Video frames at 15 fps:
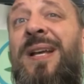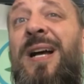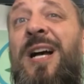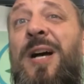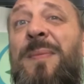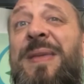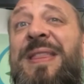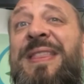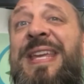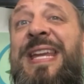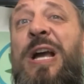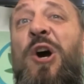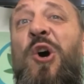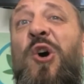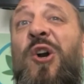Um,
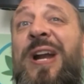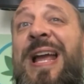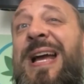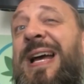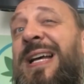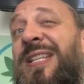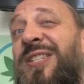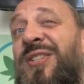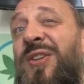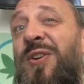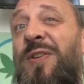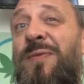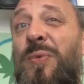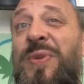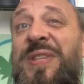they are uh,
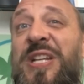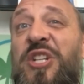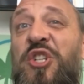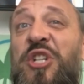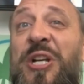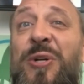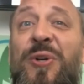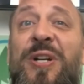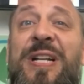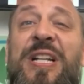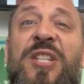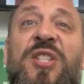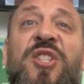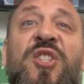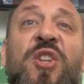served with a
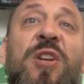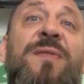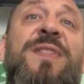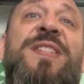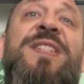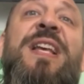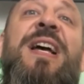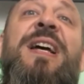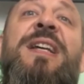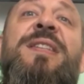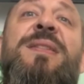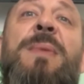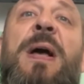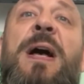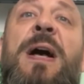generating service
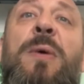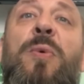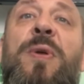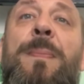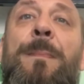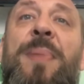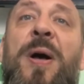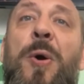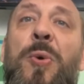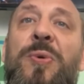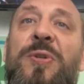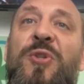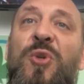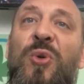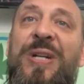size uh, with
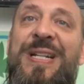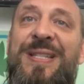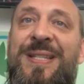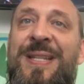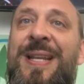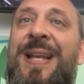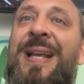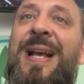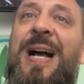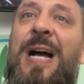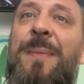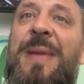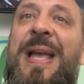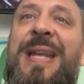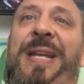potent treats.
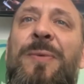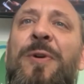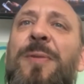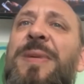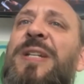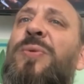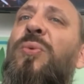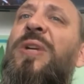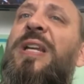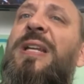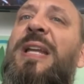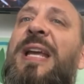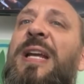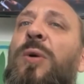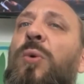Um, anywhere
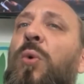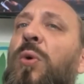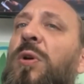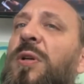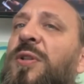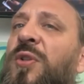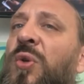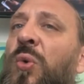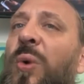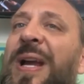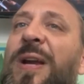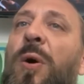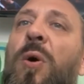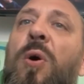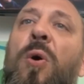between a quarter to
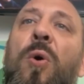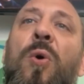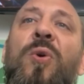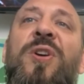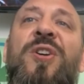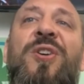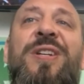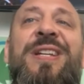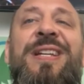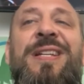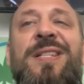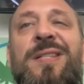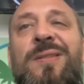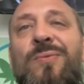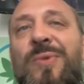a whole cookie
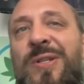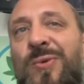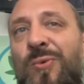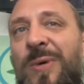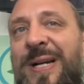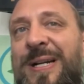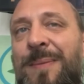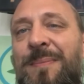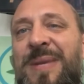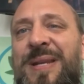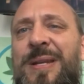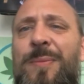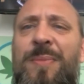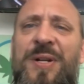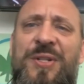is what's
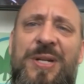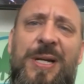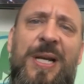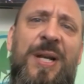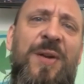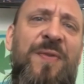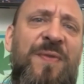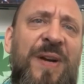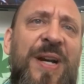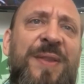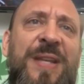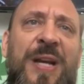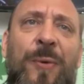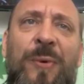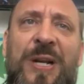recommended, but you gotta
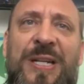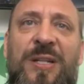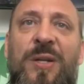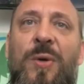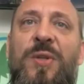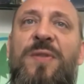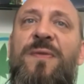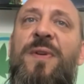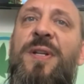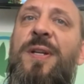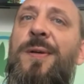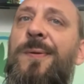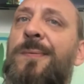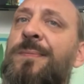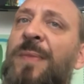find that right dose for
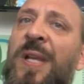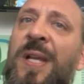you.